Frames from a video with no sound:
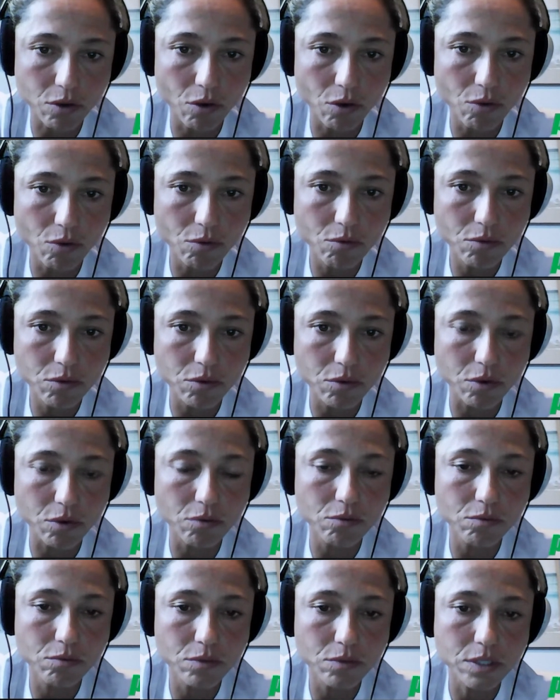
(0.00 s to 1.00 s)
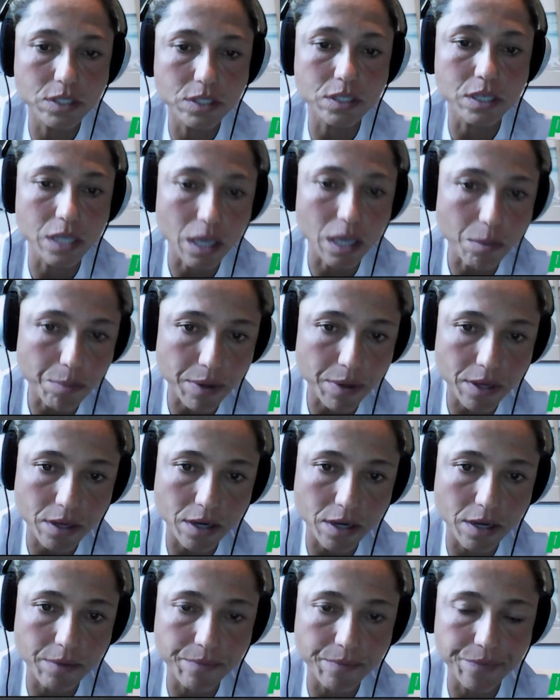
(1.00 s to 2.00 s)
don't sleep
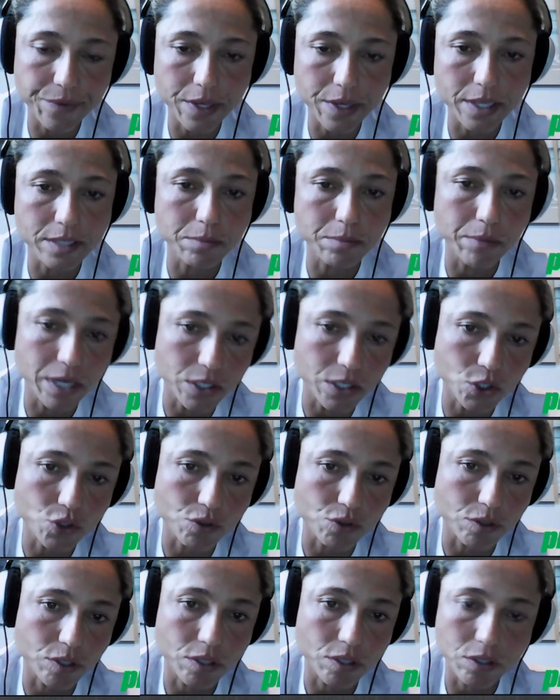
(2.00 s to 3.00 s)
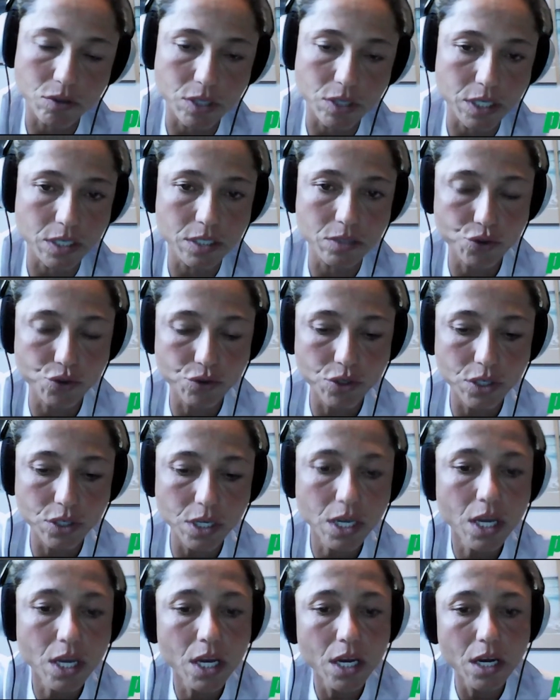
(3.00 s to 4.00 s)
as much or as I
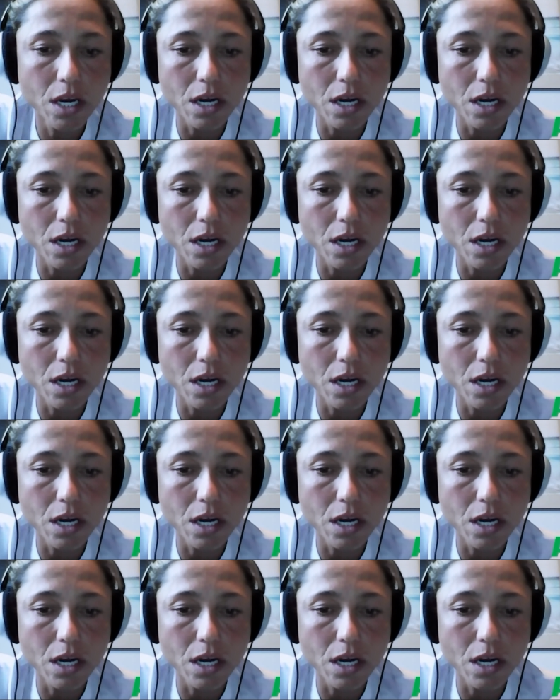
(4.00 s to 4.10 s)
should.